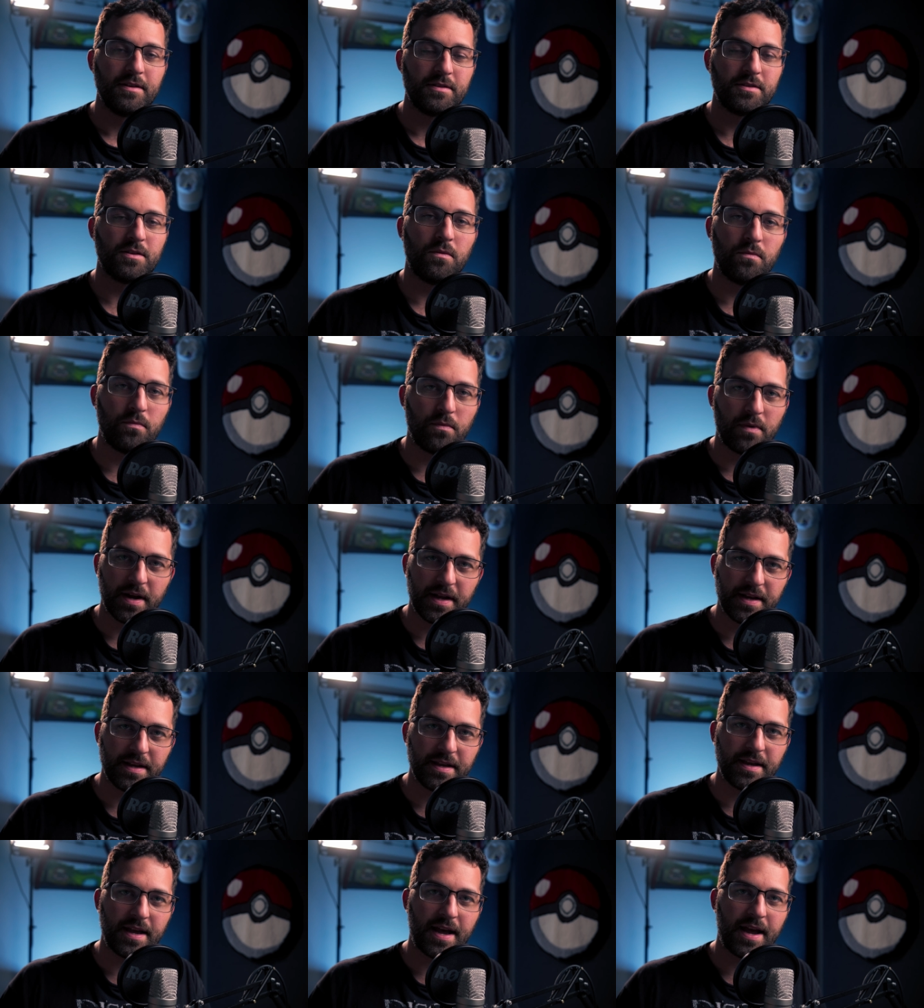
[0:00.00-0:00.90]
So
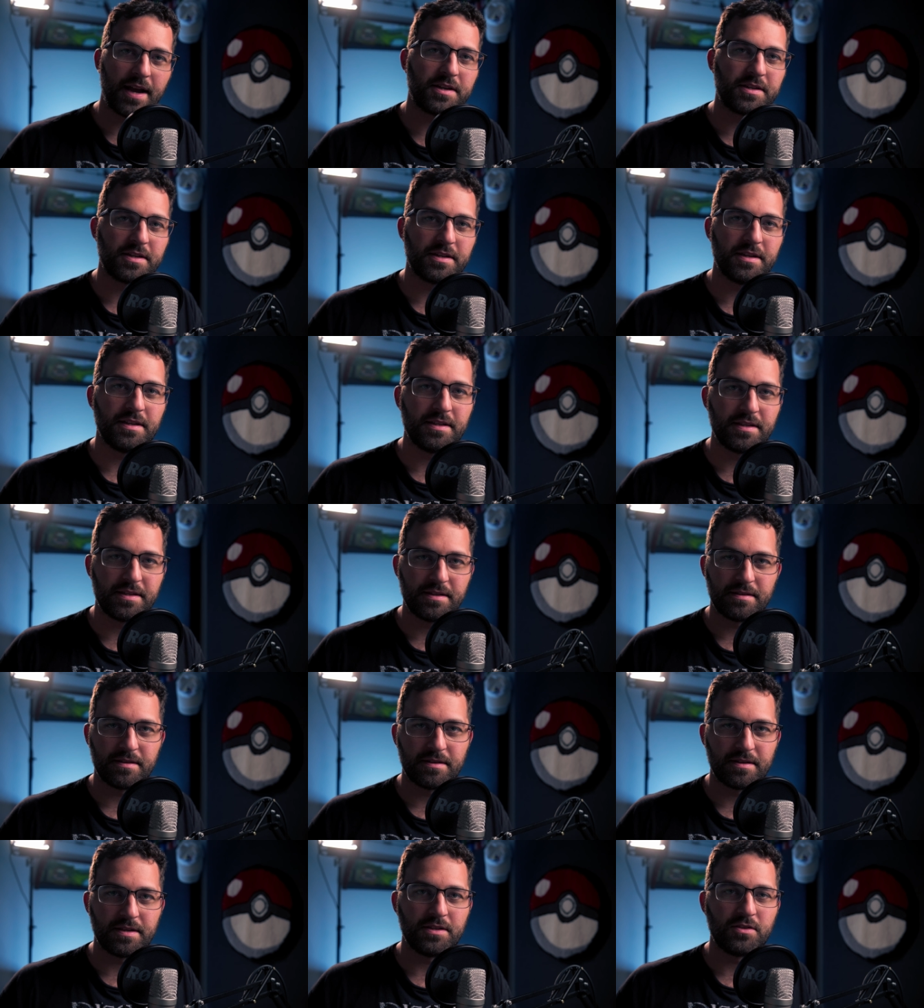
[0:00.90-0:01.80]
what actually
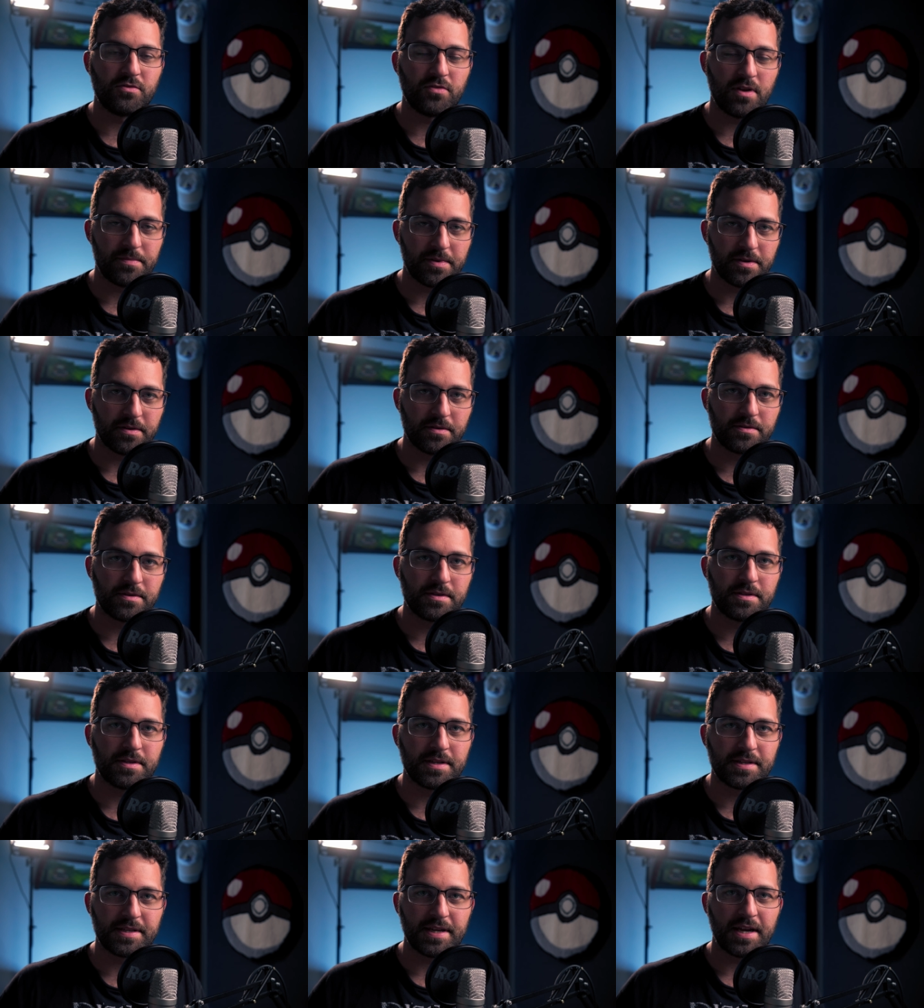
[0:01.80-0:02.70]

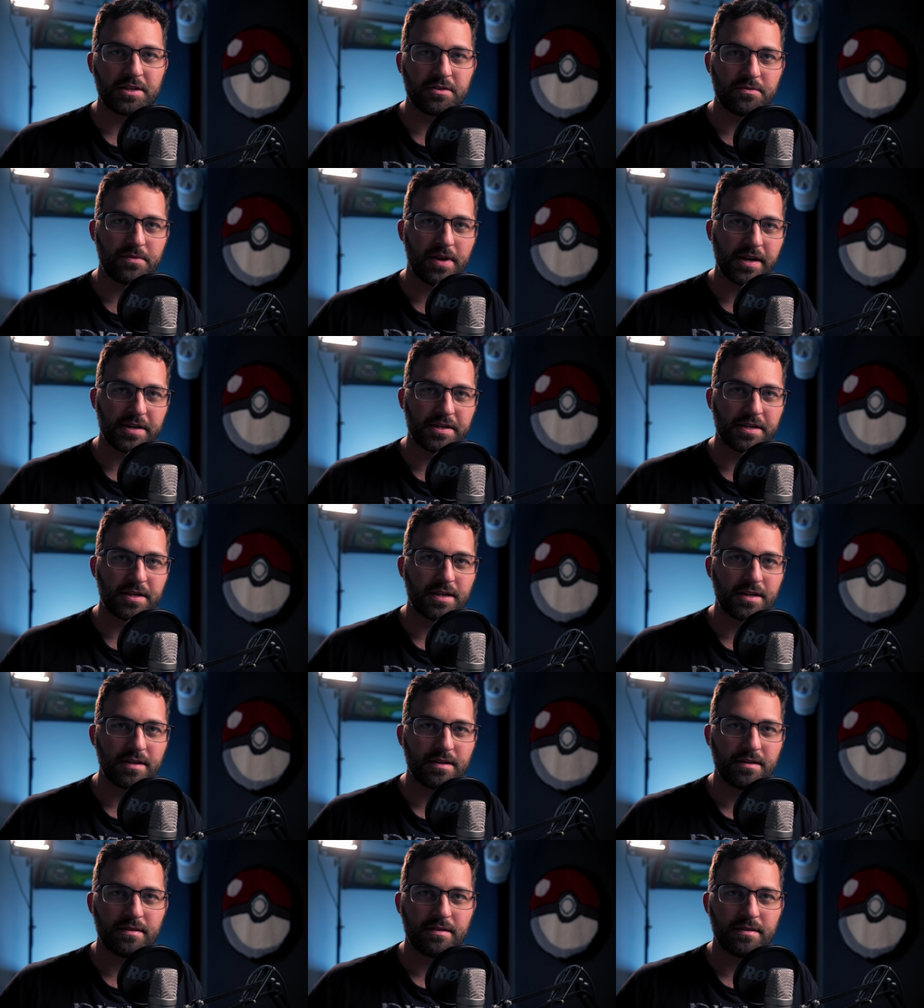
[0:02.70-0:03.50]
contributes to saturation.